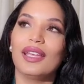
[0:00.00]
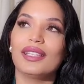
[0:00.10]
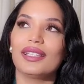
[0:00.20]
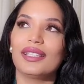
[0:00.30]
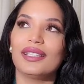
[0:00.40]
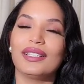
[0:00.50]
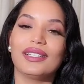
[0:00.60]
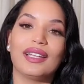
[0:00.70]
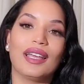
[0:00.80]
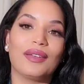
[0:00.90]
and then
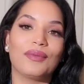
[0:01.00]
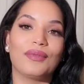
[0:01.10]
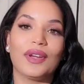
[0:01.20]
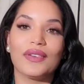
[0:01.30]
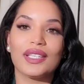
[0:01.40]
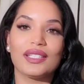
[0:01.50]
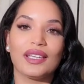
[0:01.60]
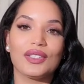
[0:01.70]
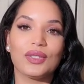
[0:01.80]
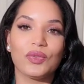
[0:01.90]
I'm very
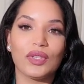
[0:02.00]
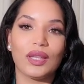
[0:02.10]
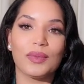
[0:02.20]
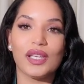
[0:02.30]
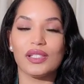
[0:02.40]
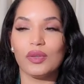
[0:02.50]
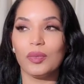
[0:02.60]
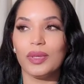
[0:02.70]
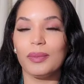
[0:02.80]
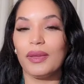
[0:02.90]
excited to do that because it will
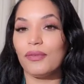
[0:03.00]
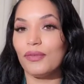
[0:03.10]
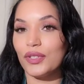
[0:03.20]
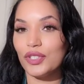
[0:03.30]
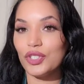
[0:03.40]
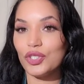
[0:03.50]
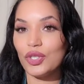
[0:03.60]
be my first